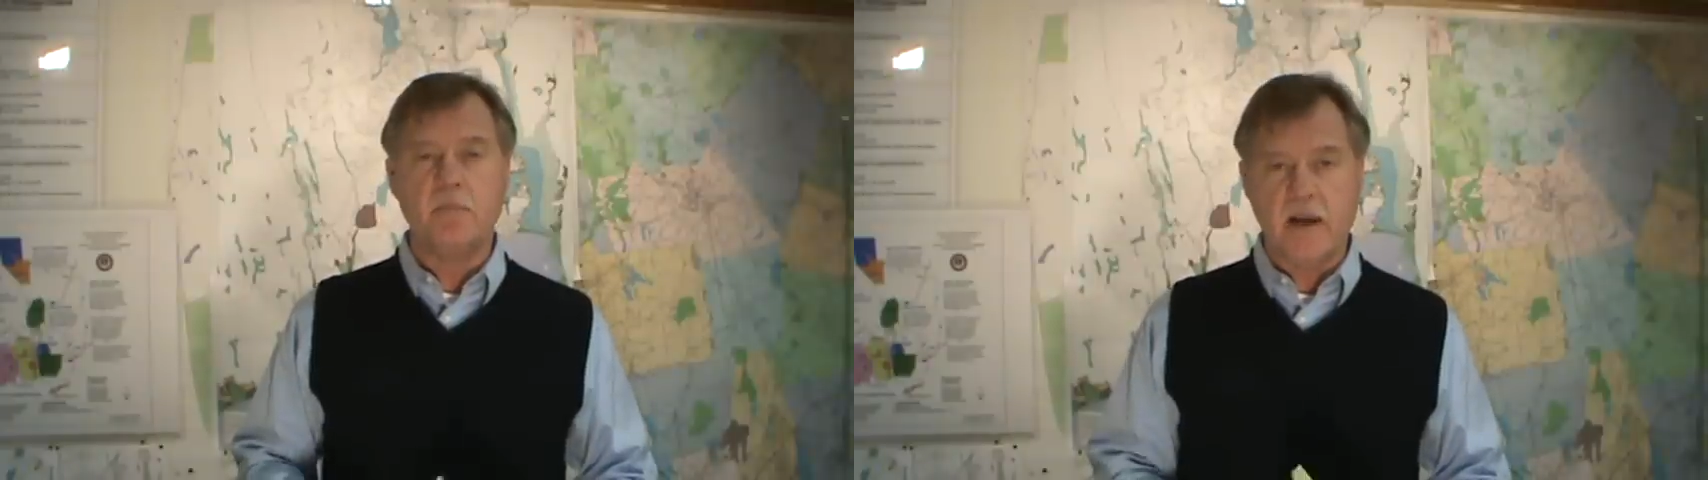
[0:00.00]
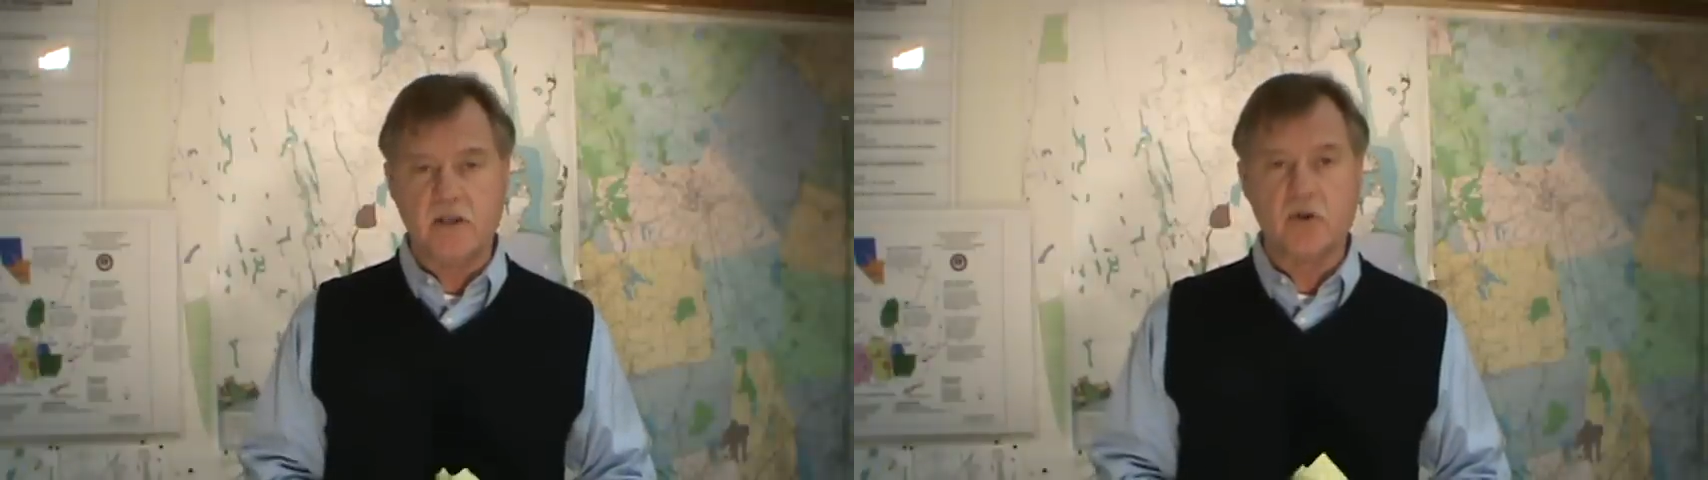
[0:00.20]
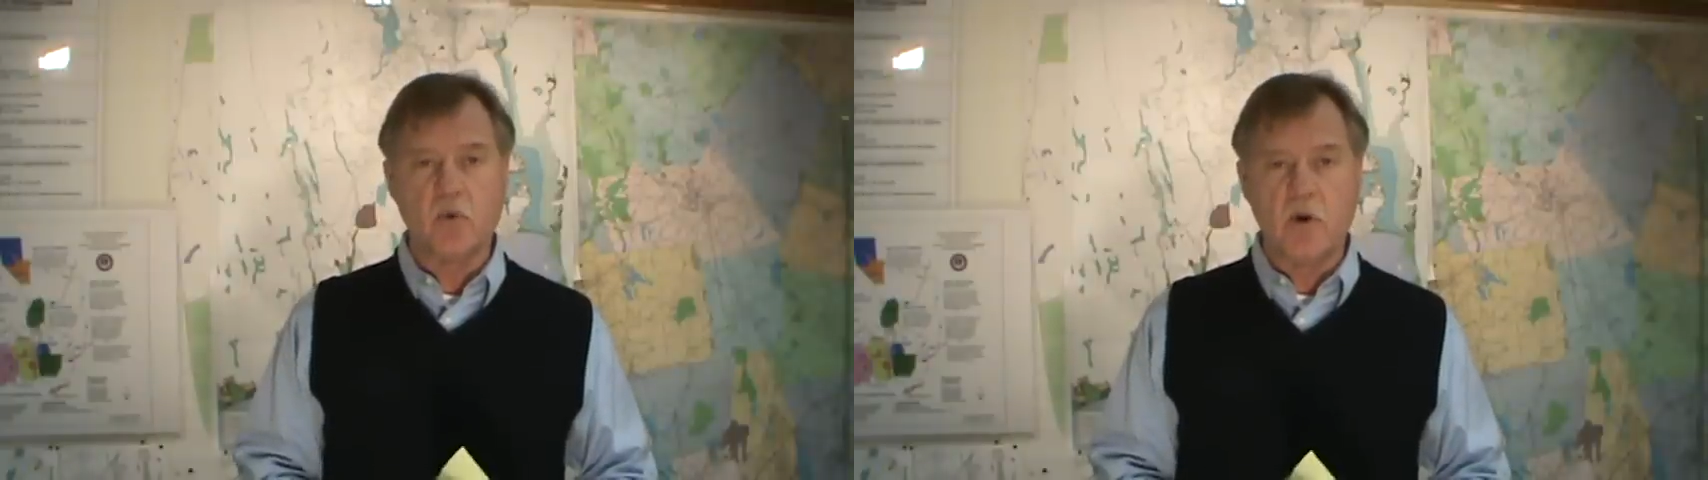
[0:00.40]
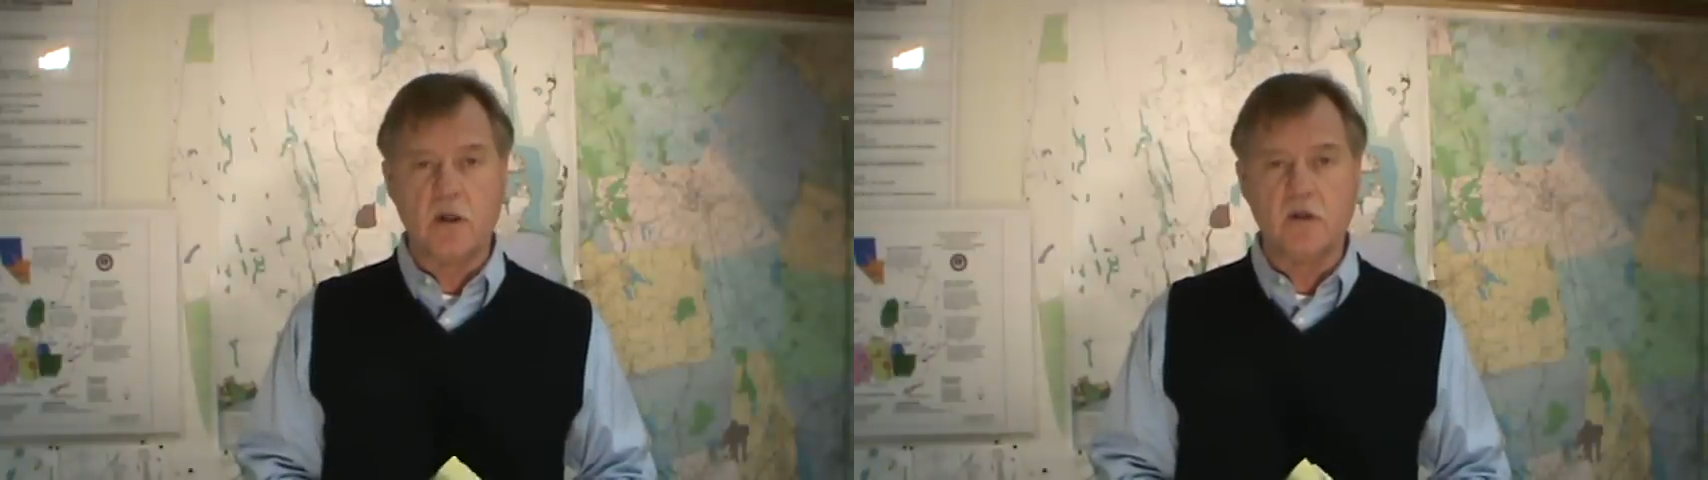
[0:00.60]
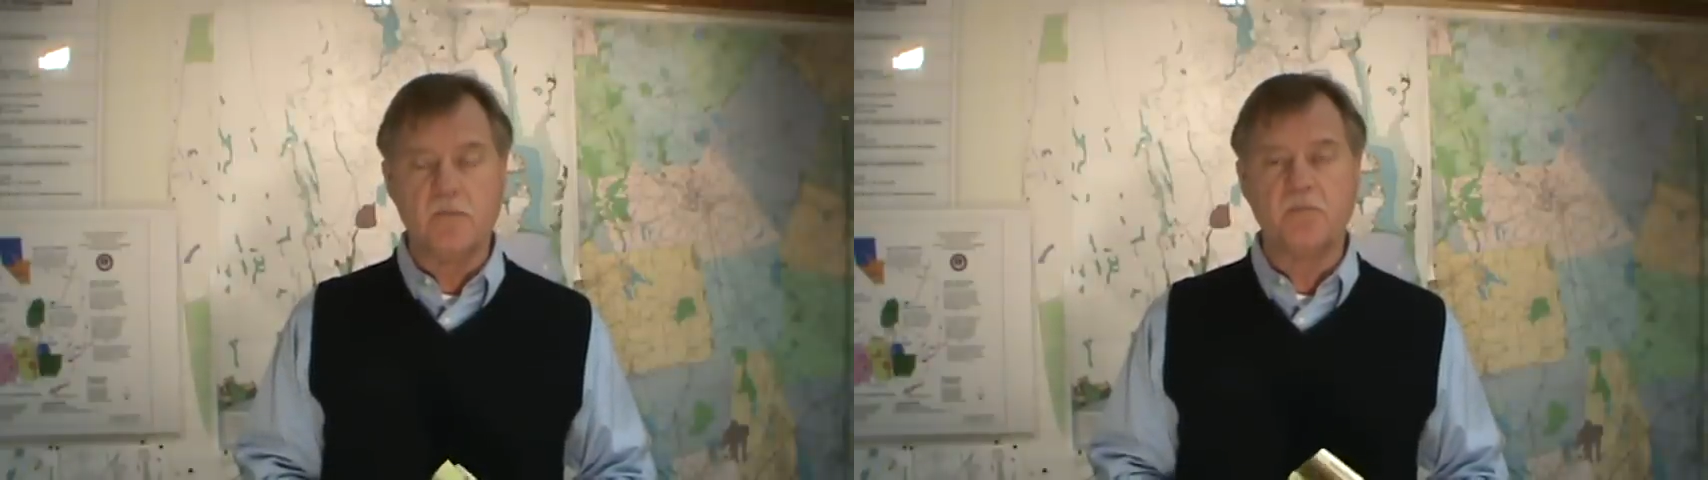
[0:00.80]
Pets are
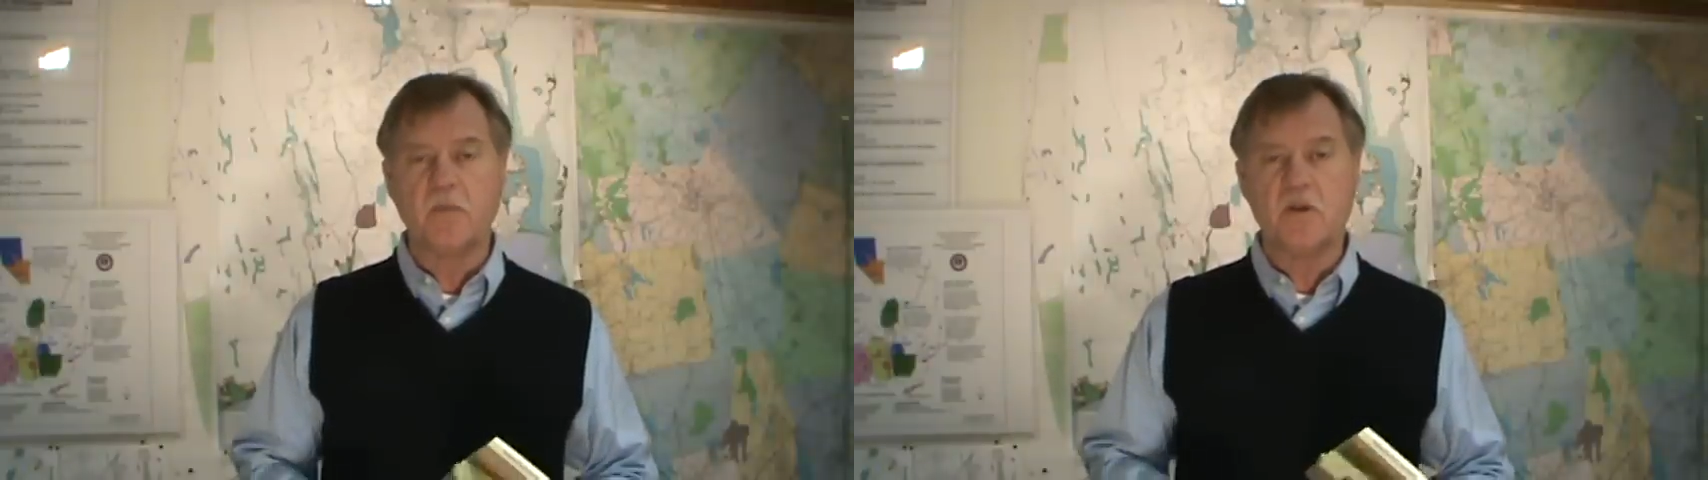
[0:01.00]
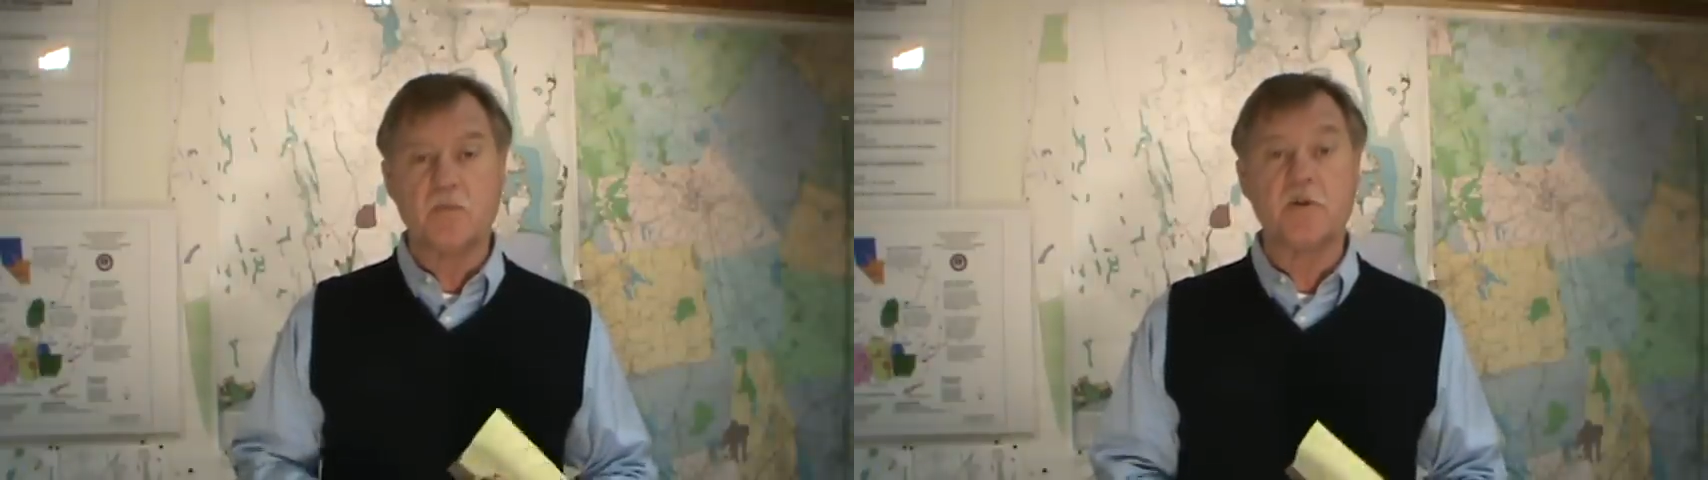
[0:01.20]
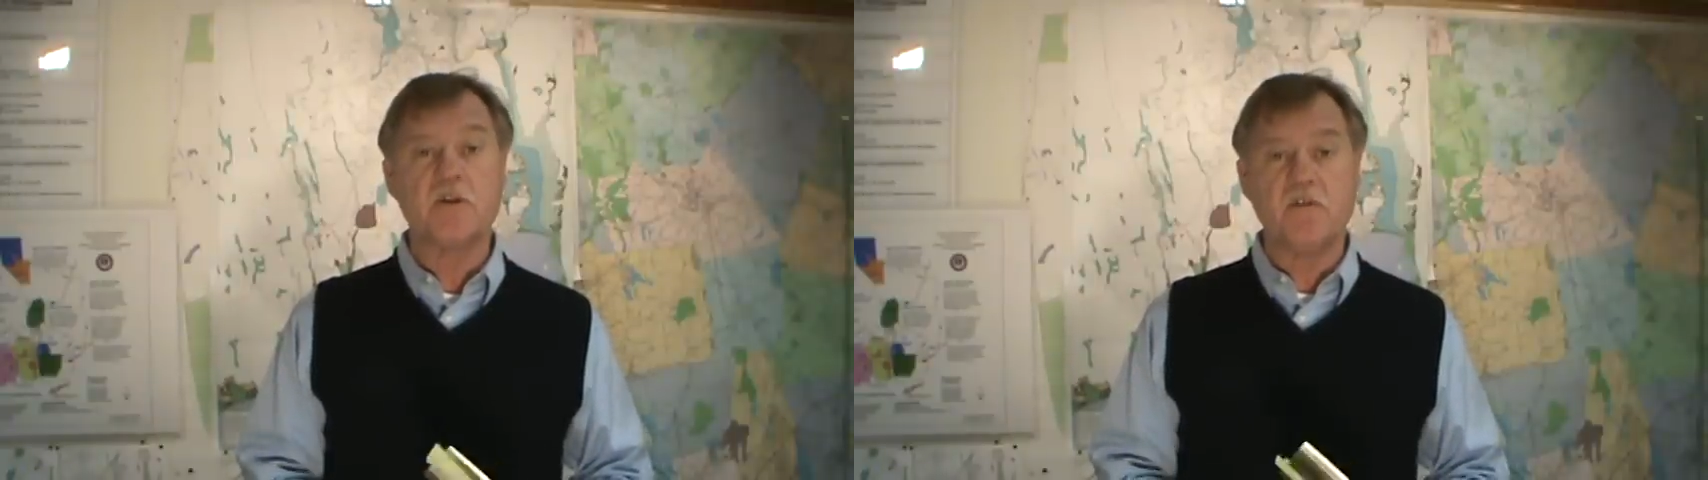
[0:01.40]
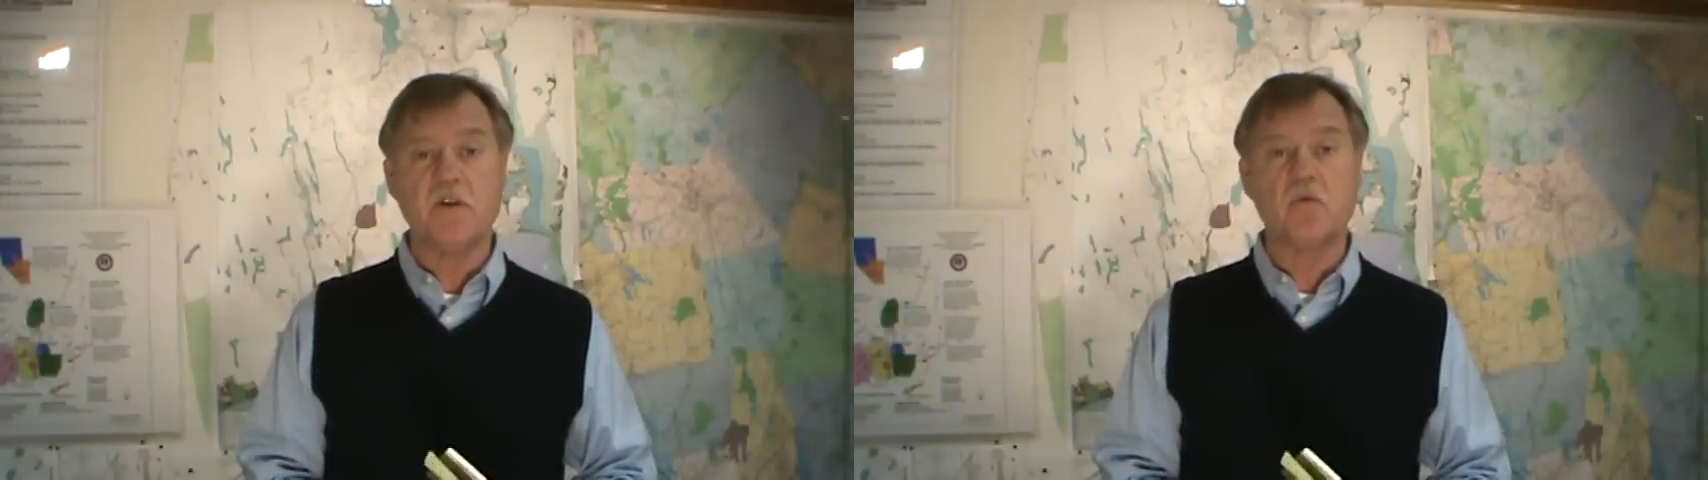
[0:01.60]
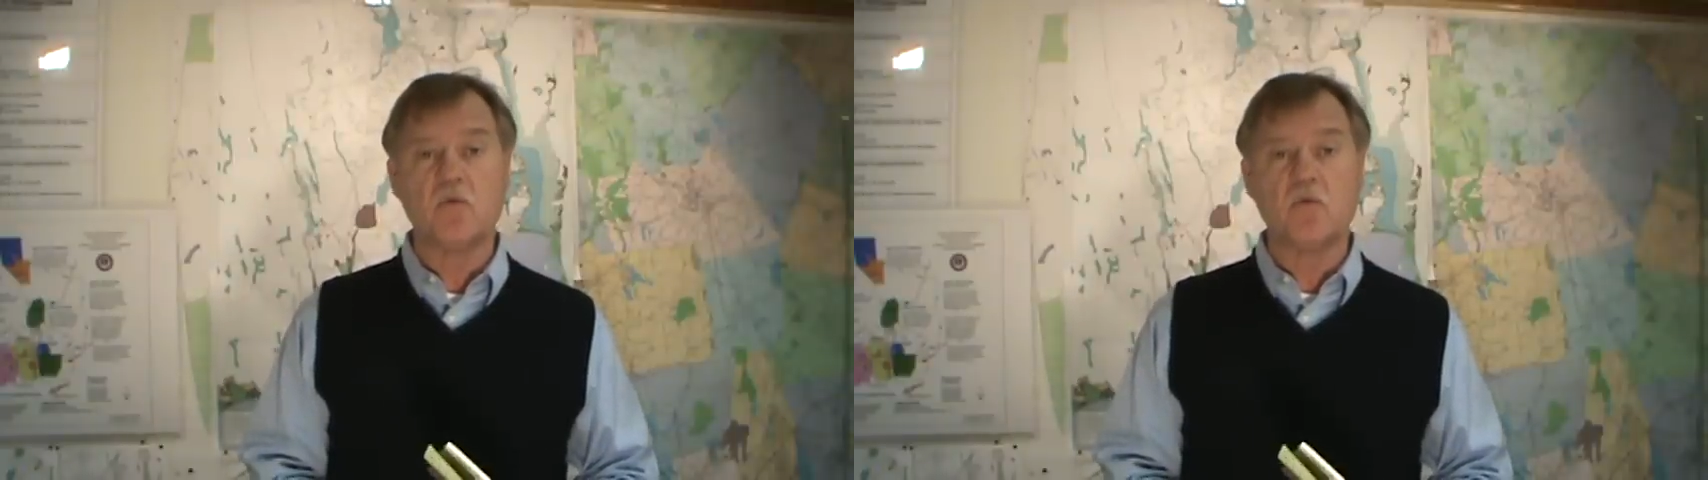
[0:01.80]
welcome. Specific